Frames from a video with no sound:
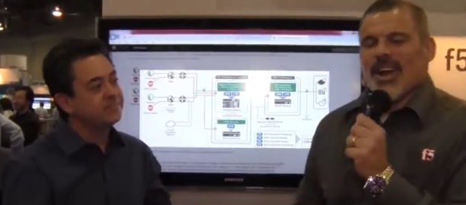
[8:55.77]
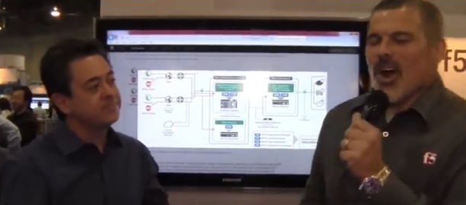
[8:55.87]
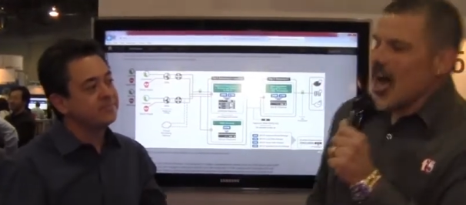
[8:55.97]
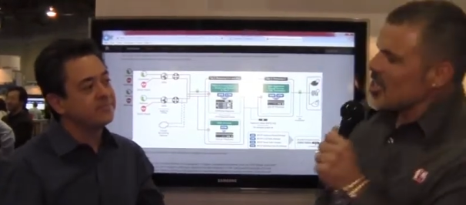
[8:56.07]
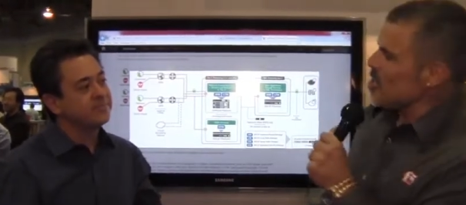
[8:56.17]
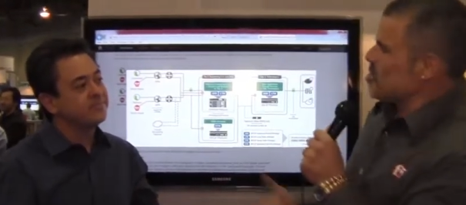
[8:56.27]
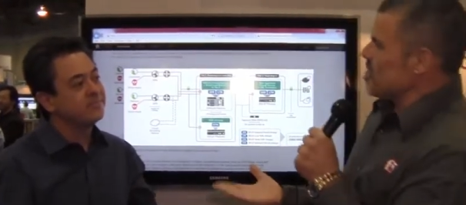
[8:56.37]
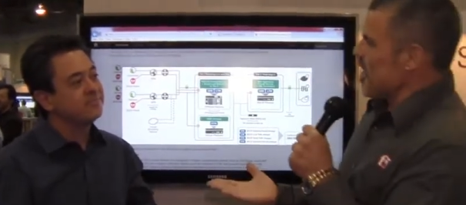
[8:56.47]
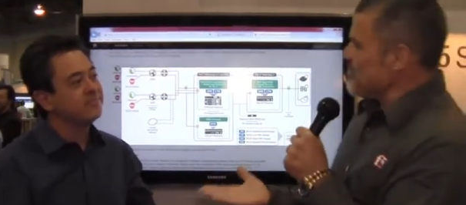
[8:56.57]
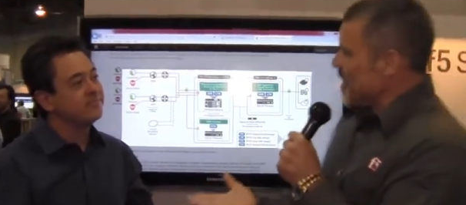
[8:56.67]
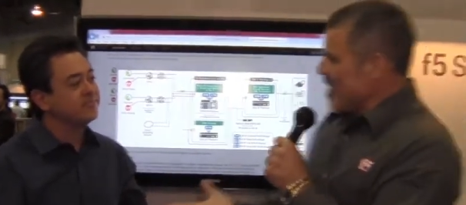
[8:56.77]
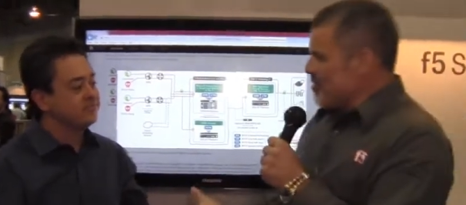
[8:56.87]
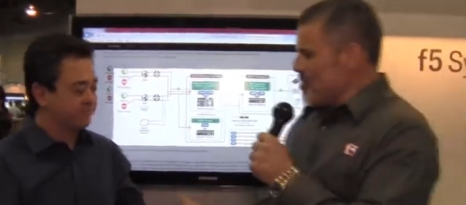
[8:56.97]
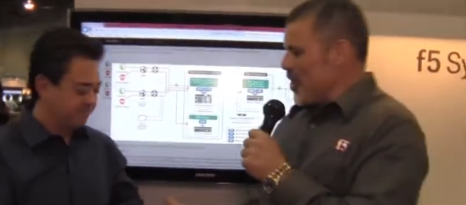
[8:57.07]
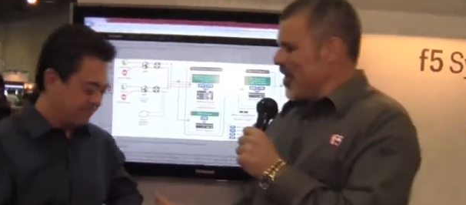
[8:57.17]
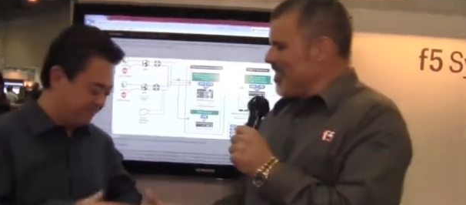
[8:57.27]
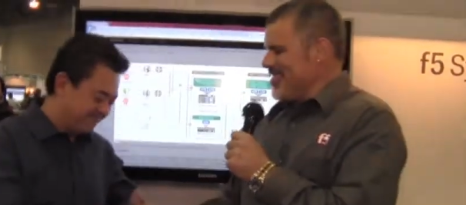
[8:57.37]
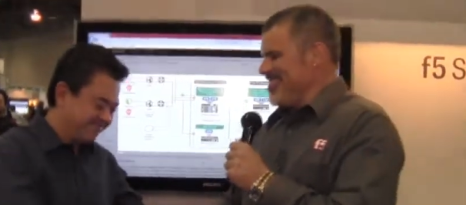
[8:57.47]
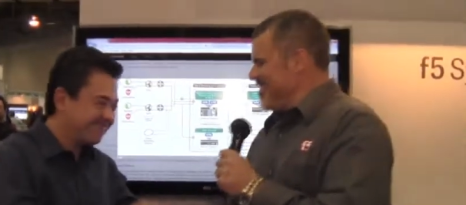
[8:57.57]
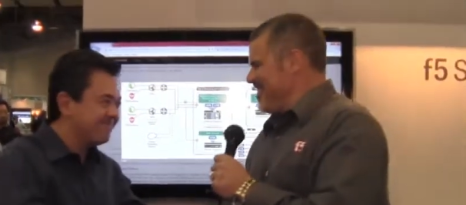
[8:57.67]
Speaker 1: Awesome stuff, Dave, boy.
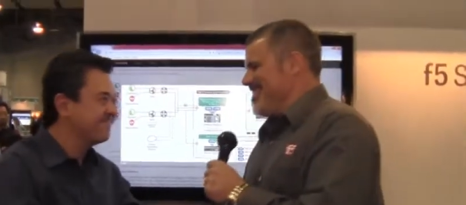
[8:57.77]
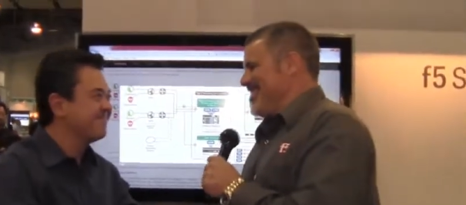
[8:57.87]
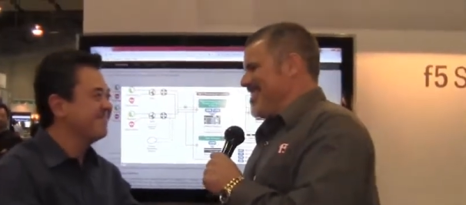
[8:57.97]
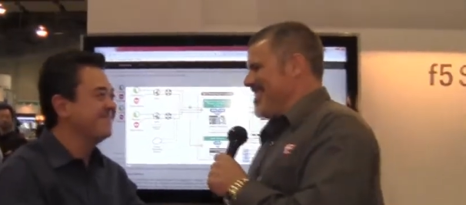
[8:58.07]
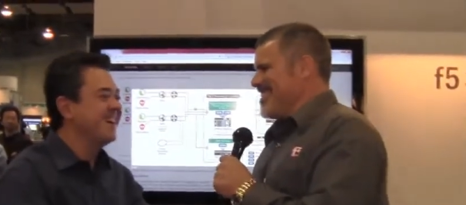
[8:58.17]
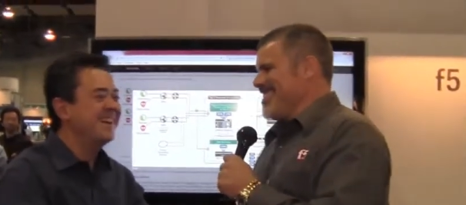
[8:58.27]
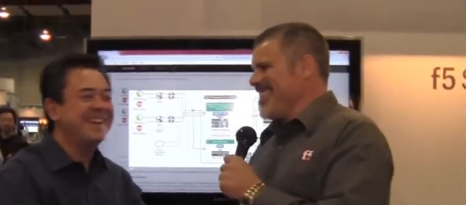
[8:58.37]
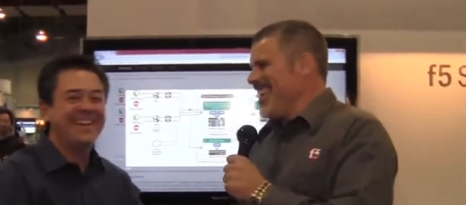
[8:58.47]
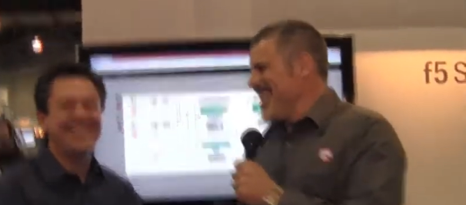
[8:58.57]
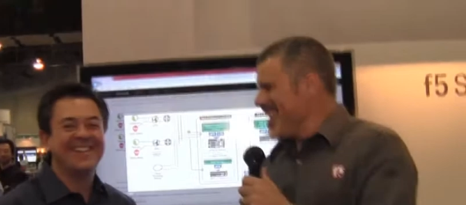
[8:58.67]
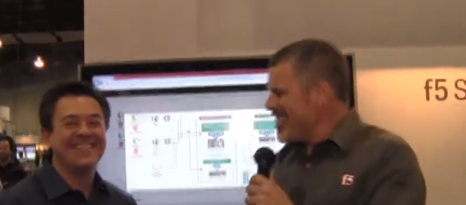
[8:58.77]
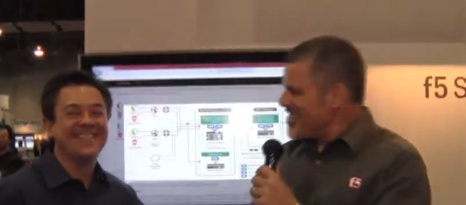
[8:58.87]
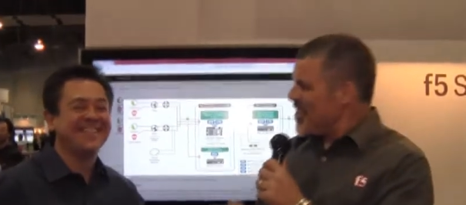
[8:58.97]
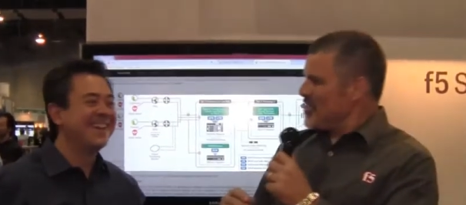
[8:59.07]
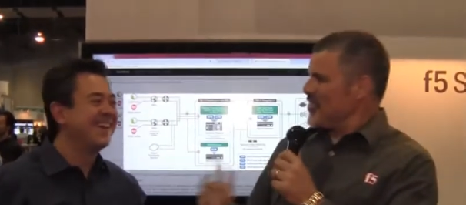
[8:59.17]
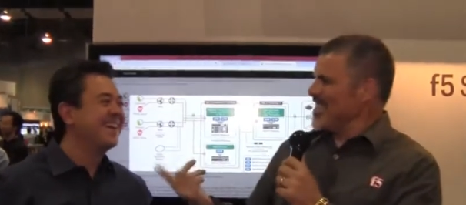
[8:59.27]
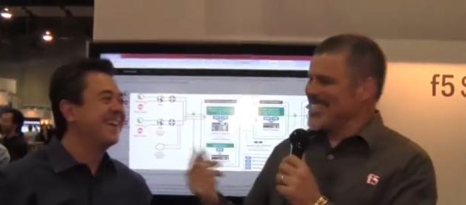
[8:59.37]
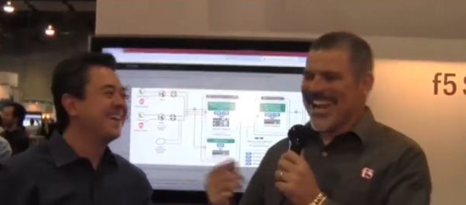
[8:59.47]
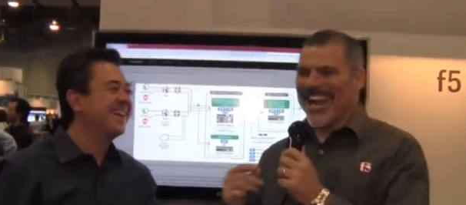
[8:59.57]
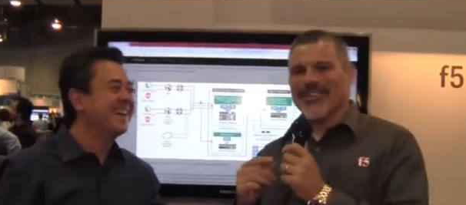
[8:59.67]
It's always fun
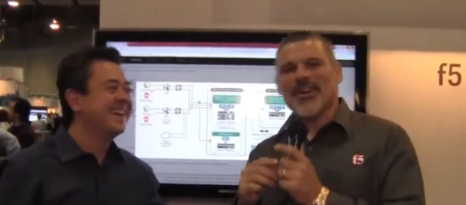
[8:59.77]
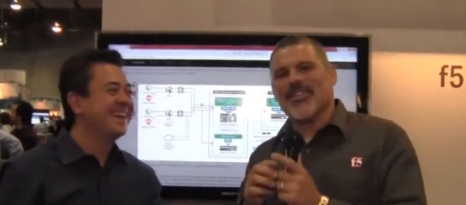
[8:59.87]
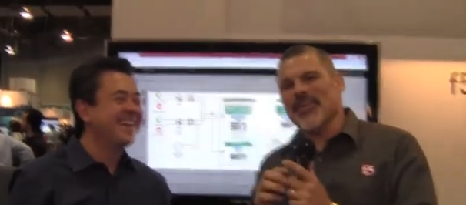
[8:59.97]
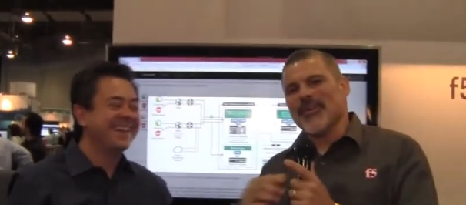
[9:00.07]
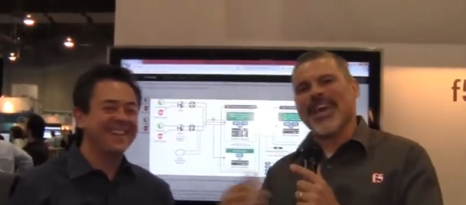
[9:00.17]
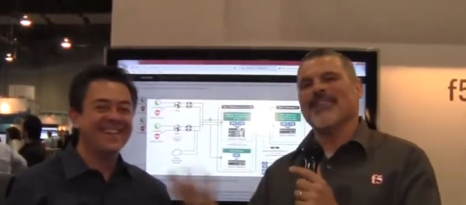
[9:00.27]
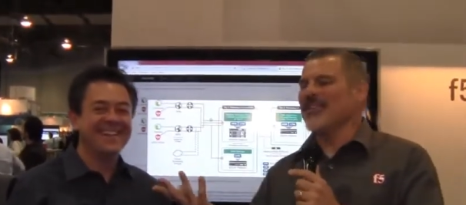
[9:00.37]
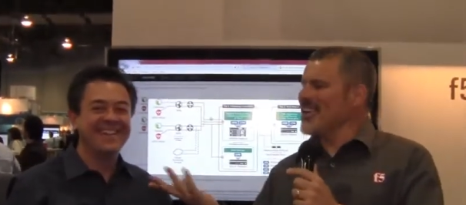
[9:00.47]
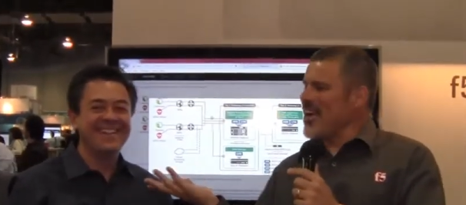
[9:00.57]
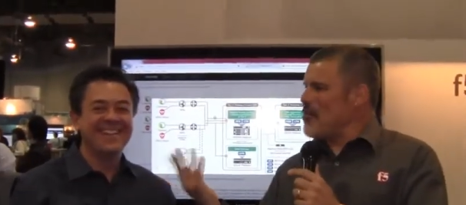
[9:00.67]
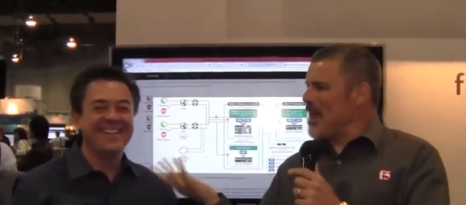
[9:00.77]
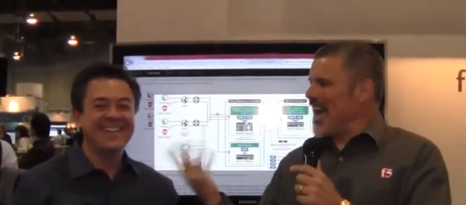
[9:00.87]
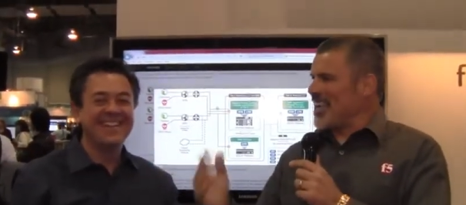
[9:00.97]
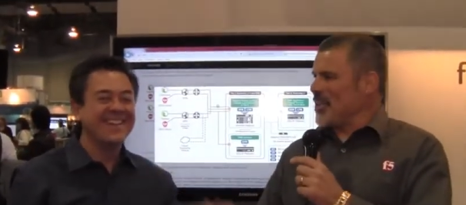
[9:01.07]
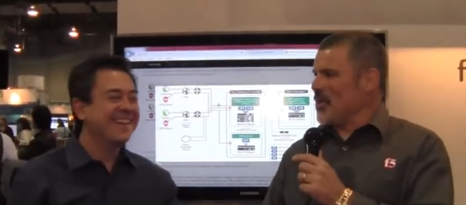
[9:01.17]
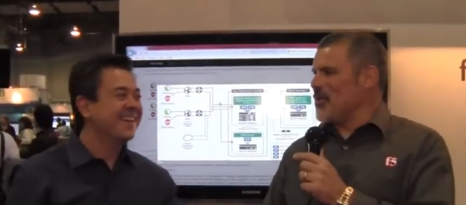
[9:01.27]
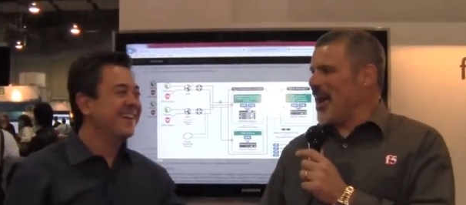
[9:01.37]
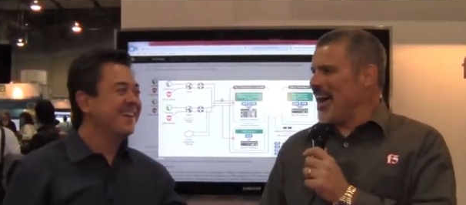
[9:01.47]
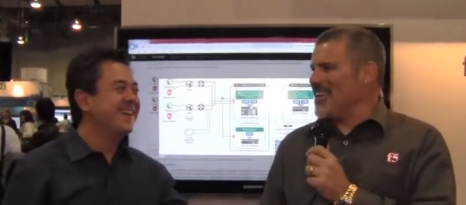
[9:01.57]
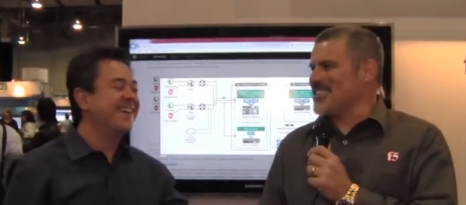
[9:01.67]
chatting with you. We, have, uh, we go back a little
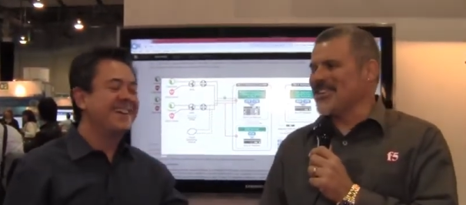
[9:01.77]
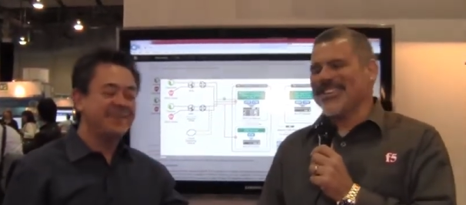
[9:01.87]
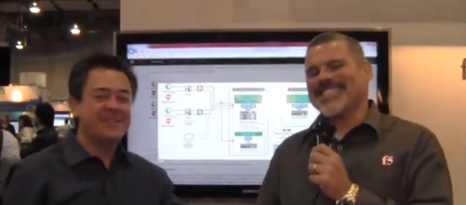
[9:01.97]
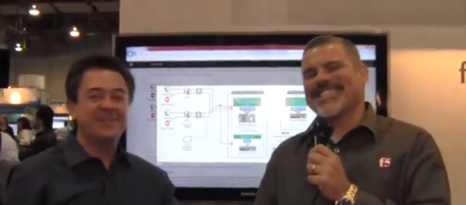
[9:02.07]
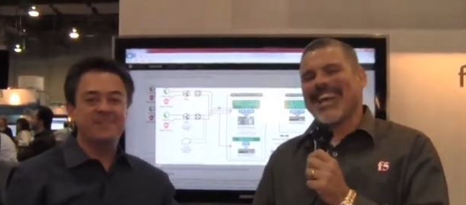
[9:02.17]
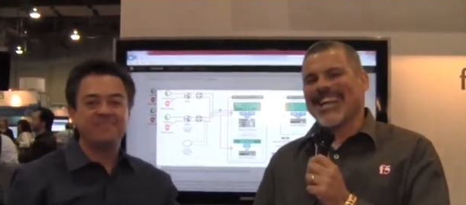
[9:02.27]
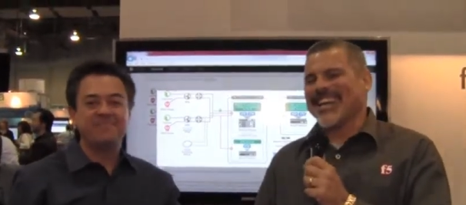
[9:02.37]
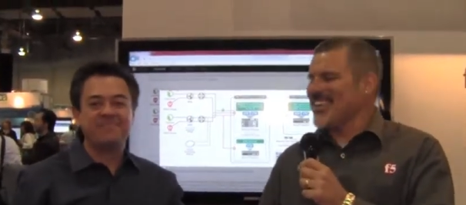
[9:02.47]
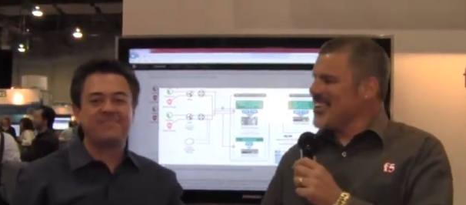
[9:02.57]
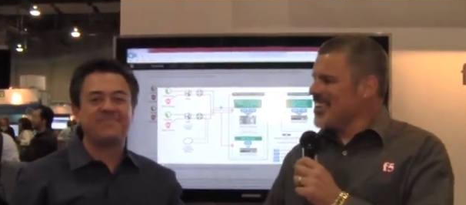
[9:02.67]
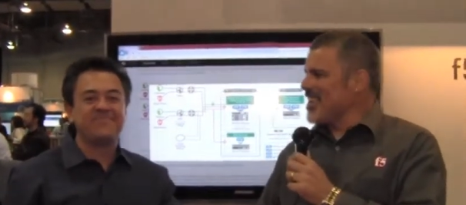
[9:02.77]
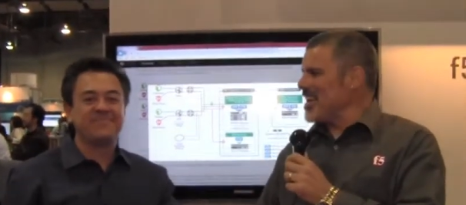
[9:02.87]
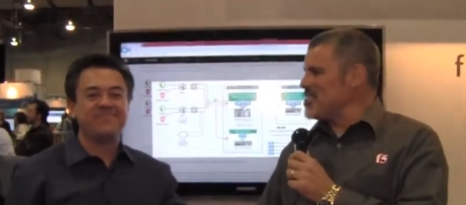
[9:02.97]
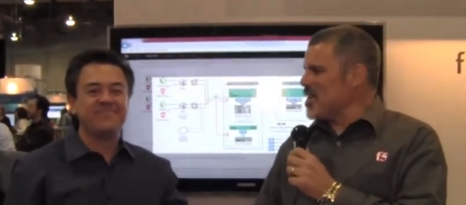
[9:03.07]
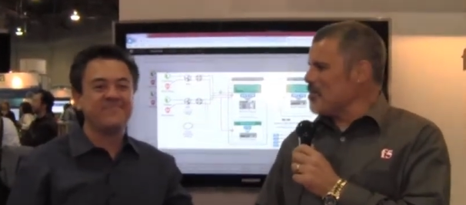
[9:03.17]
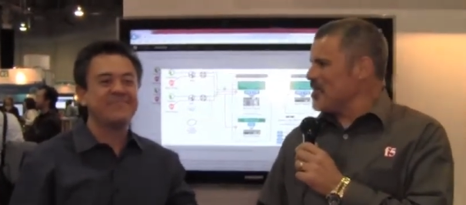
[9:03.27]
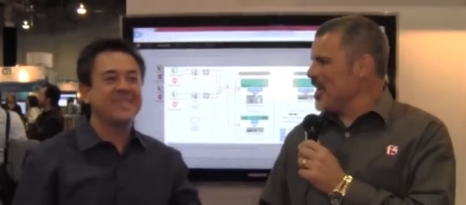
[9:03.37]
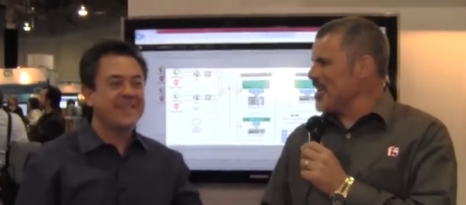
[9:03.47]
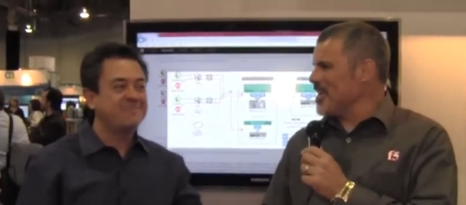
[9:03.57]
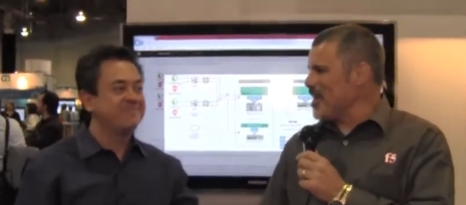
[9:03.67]
while, so we just kind of catch up,
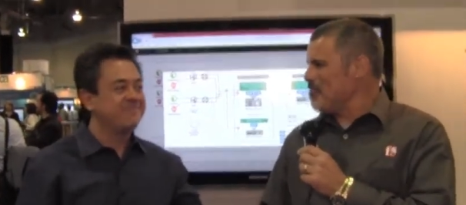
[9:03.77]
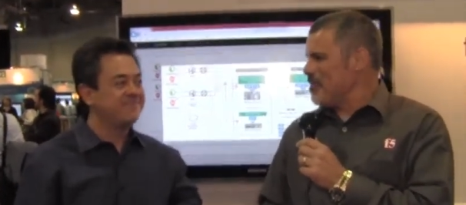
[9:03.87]
yuck it up,